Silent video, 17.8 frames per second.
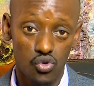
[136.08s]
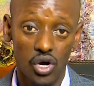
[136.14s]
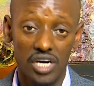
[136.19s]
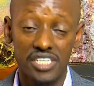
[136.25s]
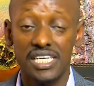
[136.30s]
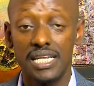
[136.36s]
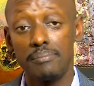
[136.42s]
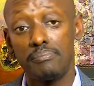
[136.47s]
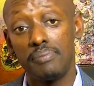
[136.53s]

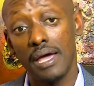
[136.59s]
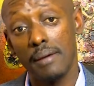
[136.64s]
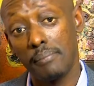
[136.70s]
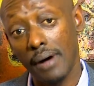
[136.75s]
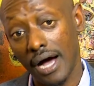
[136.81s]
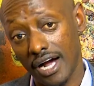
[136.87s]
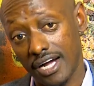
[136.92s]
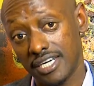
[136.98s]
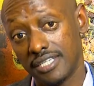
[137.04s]
actually pay
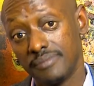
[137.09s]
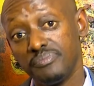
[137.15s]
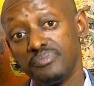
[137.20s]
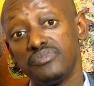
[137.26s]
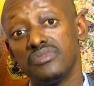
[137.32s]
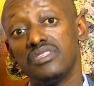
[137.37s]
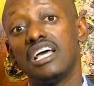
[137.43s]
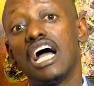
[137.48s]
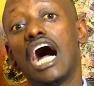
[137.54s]
back
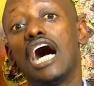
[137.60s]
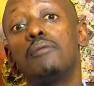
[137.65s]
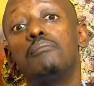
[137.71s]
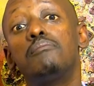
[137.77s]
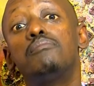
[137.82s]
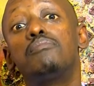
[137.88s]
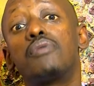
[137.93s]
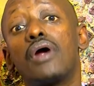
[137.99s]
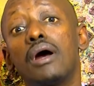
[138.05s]

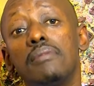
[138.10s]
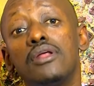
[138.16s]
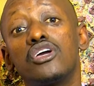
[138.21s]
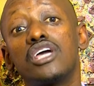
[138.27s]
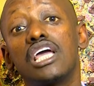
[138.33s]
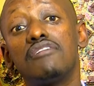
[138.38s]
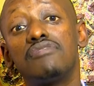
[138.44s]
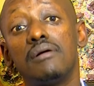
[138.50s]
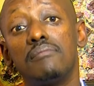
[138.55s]
and probably
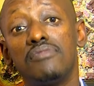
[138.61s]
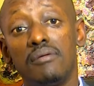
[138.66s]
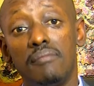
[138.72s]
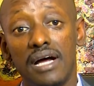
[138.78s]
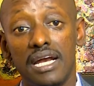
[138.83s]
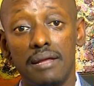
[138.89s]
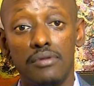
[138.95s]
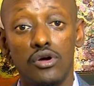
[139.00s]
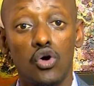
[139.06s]
give them the
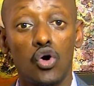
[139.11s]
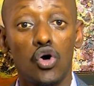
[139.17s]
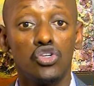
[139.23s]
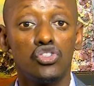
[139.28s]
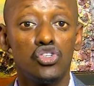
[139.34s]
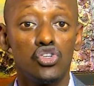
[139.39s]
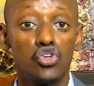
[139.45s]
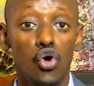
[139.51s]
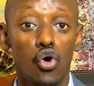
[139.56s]
money because
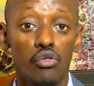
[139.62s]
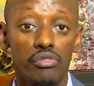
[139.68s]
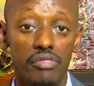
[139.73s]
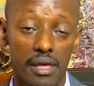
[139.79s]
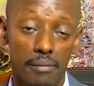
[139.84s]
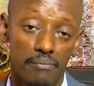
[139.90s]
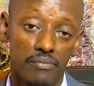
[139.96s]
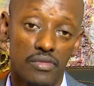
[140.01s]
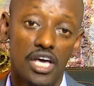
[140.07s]
you know
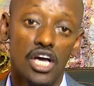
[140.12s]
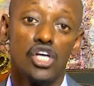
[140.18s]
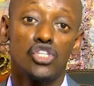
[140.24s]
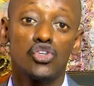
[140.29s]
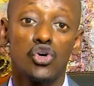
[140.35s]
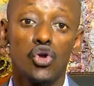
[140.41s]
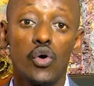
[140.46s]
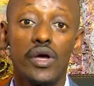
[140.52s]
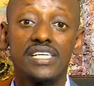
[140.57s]
them.
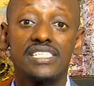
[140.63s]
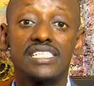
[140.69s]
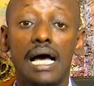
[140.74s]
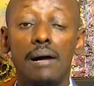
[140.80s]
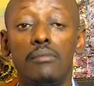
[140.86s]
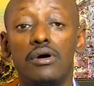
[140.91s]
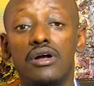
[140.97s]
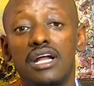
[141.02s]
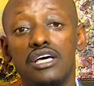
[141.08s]
So knowing
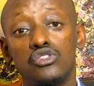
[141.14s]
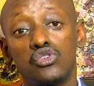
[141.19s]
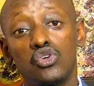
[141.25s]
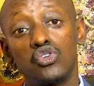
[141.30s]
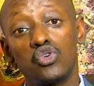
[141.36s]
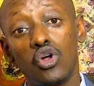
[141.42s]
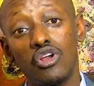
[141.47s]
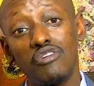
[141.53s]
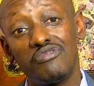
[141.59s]
someone does
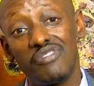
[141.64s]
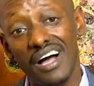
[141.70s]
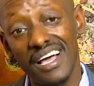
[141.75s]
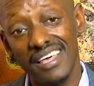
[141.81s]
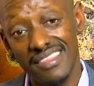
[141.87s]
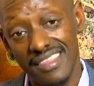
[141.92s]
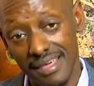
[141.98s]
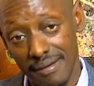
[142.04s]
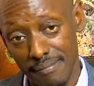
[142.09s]
not qualify
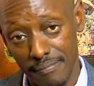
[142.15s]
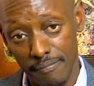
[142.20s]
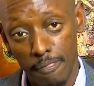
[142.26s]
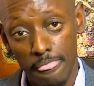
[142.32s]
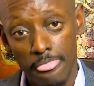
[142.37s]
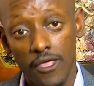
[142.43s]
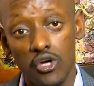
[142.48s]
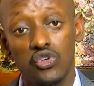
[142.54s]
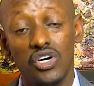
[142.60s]
them
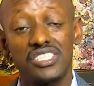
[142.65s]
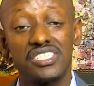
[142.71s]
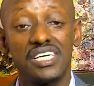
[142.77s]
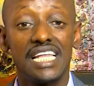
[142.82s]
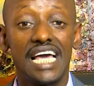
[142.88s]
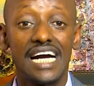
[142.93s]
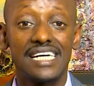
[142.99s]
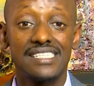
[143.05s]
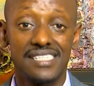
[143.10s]
to
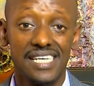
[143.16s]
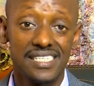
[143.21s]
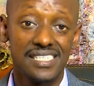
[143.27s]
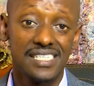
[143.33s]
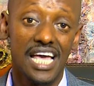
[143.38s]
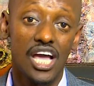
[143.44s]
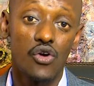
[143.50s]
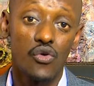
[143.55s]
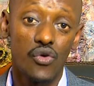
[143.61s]
actually access
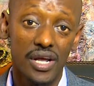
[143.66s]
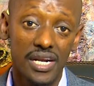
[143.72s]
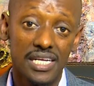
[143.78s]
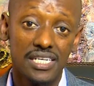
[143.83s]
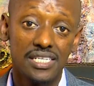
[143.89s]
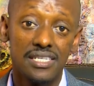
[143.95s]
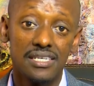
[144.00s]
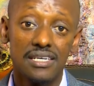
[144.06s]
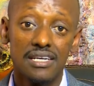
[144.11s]
a
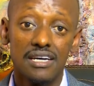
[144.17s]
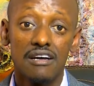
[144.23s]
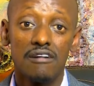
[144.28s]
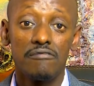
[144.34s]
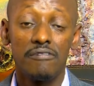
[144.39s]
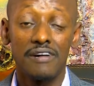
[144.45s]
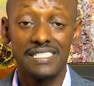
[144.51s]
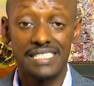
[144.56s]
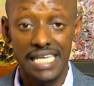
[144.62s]
credit
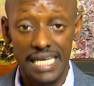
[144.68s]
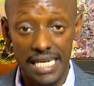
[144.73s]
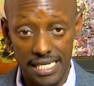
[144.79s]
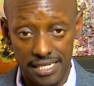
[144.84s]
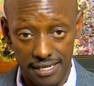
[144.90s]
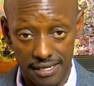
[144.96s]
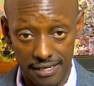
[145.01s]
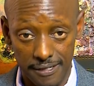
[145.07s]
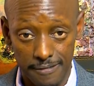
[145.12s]

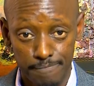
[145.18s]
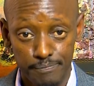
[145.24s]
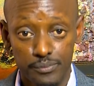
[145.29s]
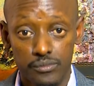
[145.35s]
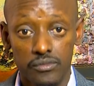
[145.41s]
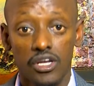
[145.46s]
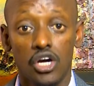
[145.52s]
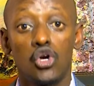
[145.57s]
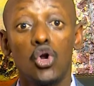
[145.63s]
facility.
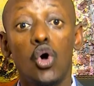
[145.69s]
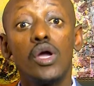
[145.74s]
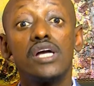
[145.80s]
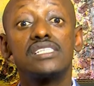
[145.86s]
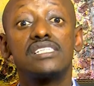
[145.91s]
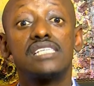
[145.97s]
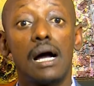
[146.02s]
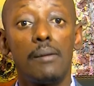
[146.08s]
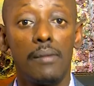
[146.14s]
Knowing
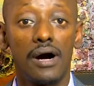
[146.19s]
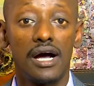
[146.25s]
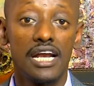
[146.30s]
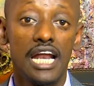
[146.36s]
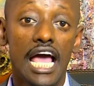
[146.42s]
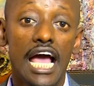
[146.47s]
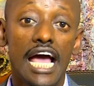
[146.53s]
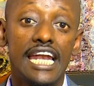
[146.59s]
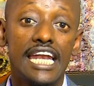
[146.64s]

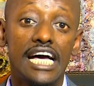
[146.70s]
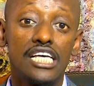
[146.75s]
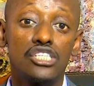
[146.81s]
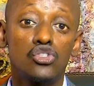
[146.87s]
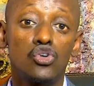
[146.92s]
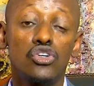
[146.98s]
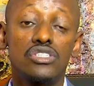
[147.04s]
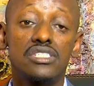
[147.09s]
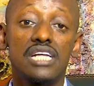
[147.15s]
someone does
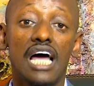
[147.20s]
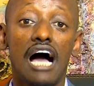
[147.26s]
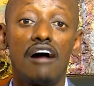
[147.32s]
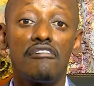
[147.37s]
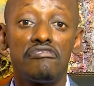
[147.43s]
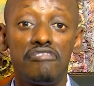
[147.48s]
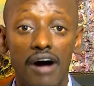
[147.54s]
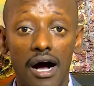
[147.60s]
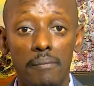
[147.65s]
not
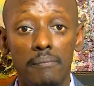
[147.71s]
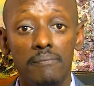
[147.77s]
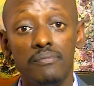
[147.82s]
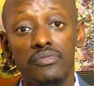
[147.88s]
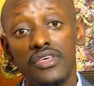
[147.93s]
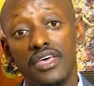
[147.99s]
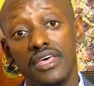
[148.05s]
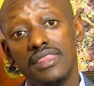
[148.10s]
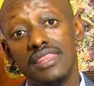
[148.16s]

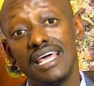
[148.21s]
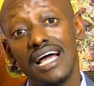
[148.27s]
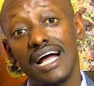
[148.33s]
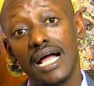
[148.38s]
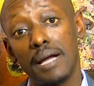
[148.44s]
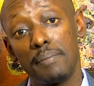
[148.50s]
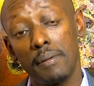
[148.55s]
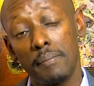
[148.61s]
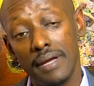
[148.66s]
affirm their
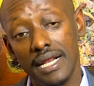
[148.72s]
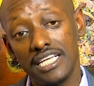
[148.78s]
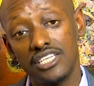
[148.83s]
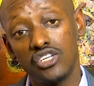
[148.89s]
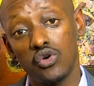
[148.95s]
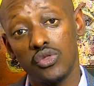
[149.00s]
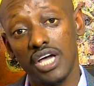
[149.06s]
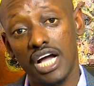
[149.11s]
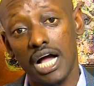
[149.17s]
capability
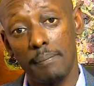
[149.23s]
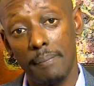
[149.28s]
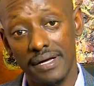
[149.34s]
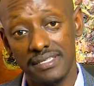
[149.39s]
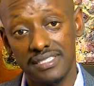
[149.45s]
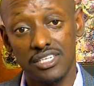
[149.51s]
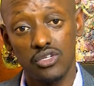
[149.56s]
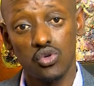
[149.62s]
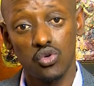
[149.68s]
or their
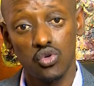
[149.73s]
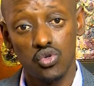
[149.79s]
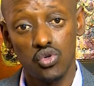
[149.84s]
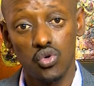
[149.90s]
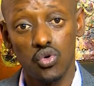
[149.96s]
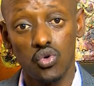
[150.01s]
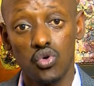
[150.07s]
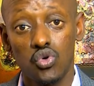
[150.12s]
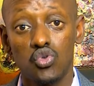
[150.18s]
capacity
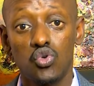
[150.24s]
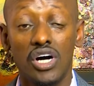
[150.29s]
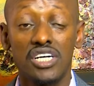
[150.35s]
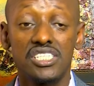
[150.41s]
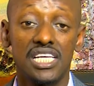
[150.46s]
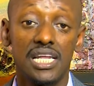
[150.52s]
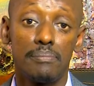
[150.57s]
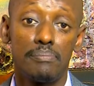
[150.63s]
to actually